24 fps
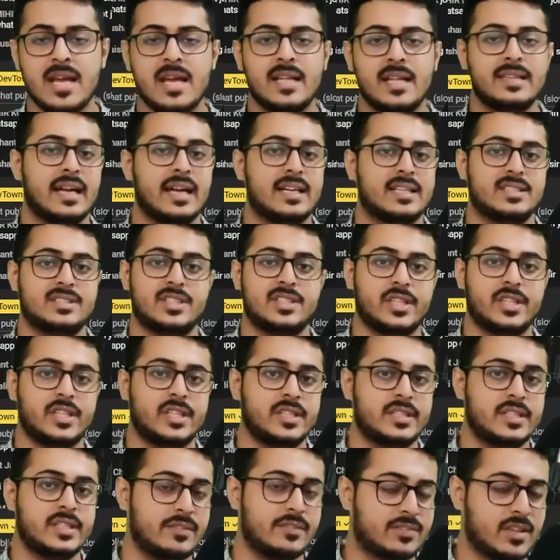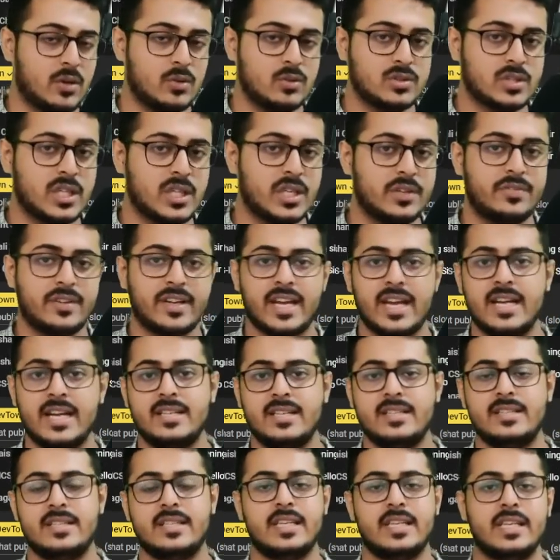That is the DevTown
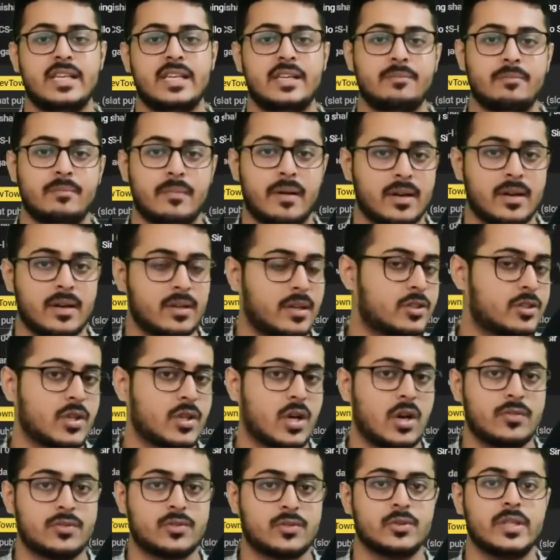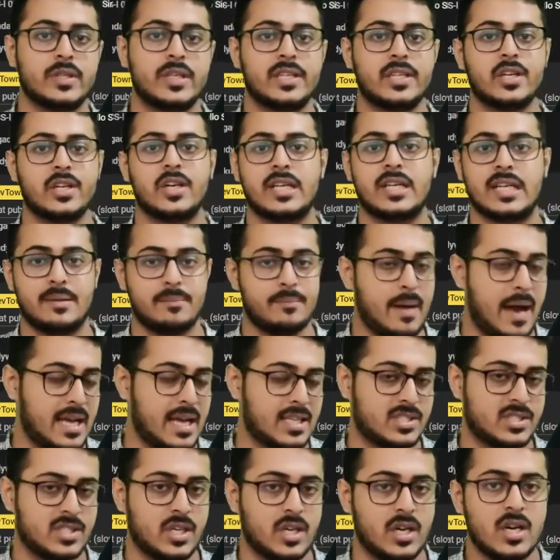certificate, the Microsoft Student Learn
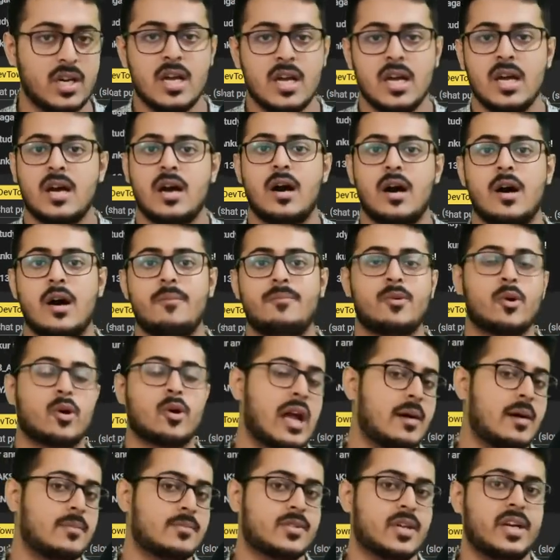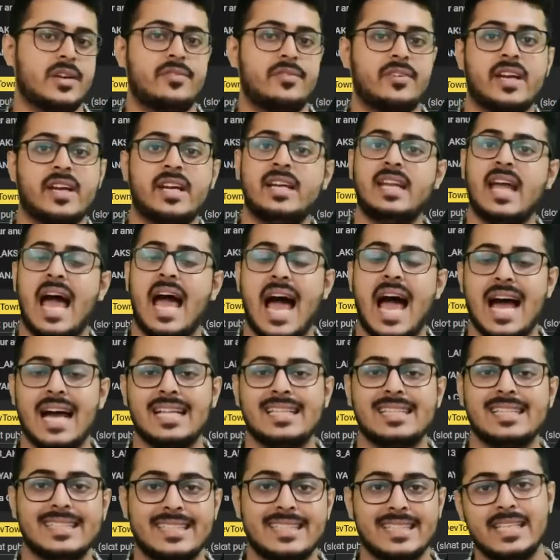Ambassador program certificate,
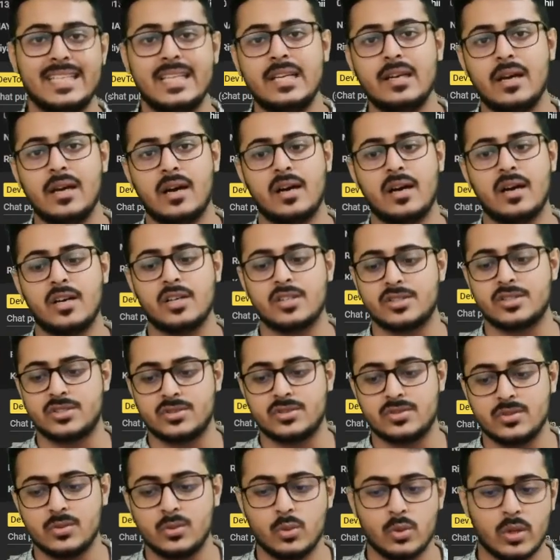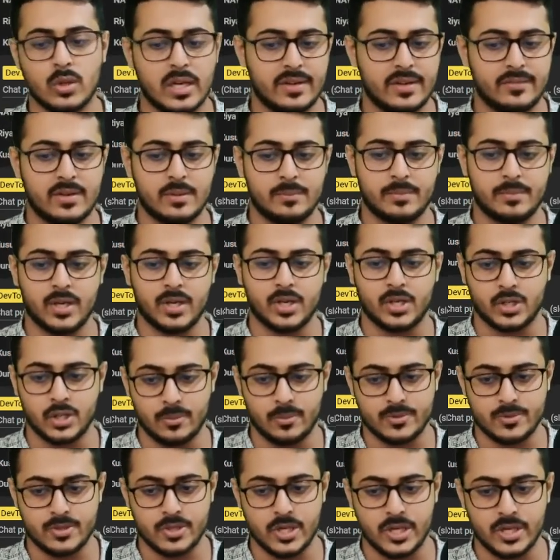and the Google Developer
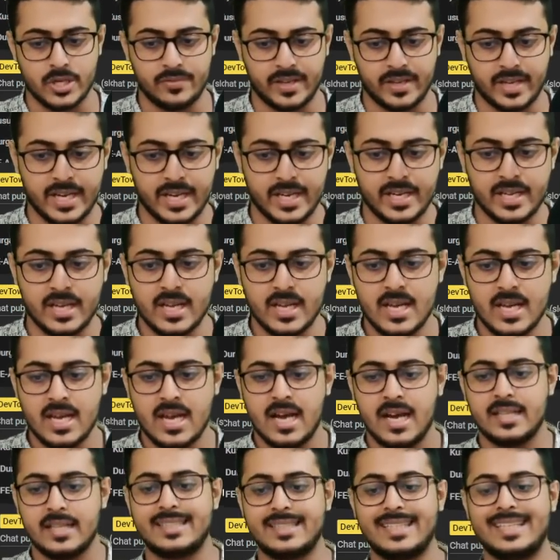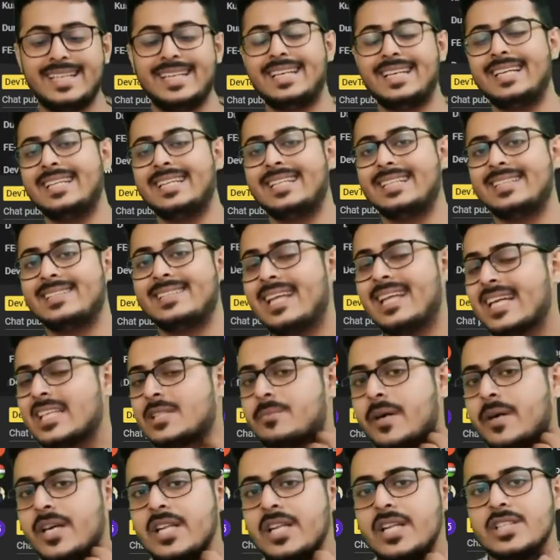Group certificate. The next
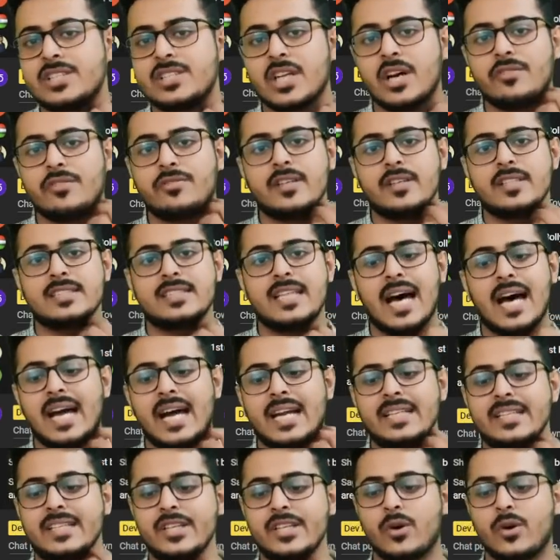particular stuff is that the